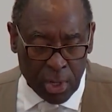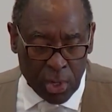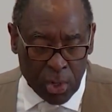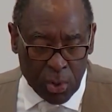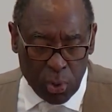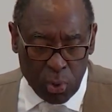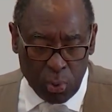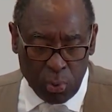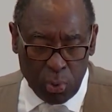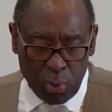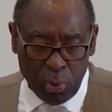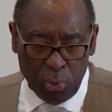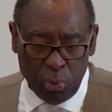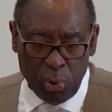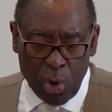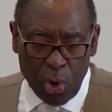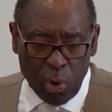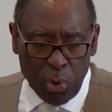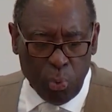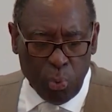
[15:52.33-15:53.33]
who
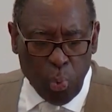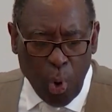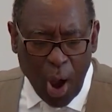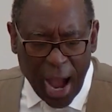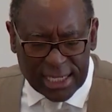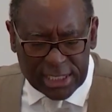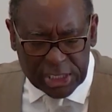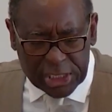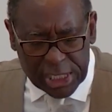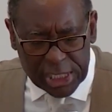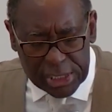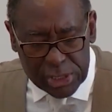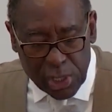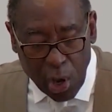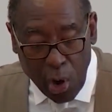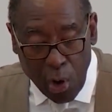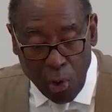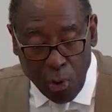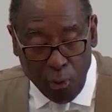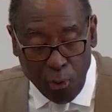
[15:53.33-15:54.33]
watches
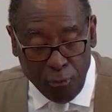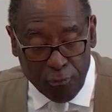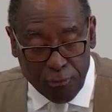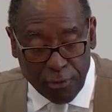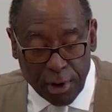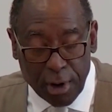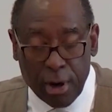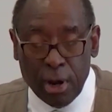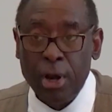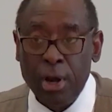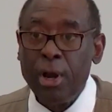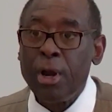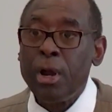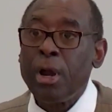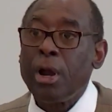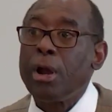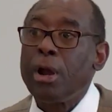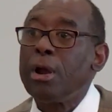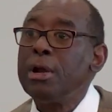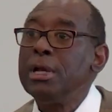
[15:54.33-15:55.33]
over
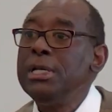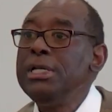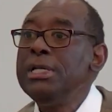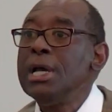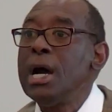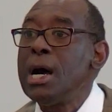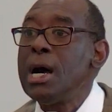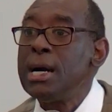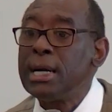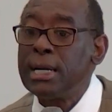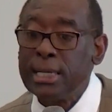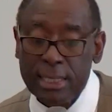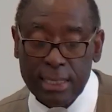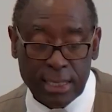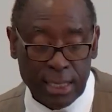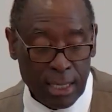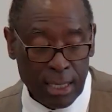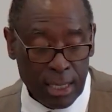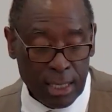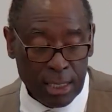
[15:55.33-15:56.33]
her young.
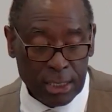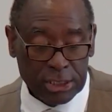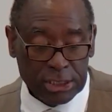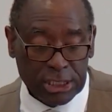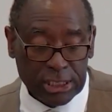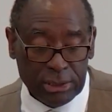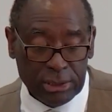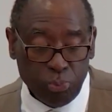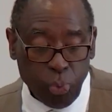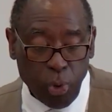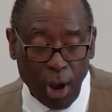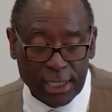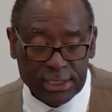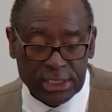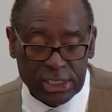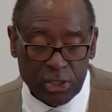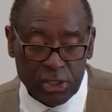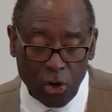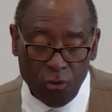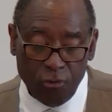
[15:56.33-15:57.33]
She
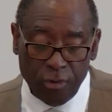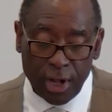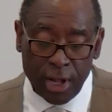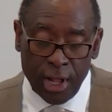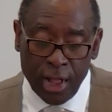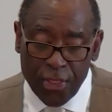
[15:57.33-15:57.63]
watches over.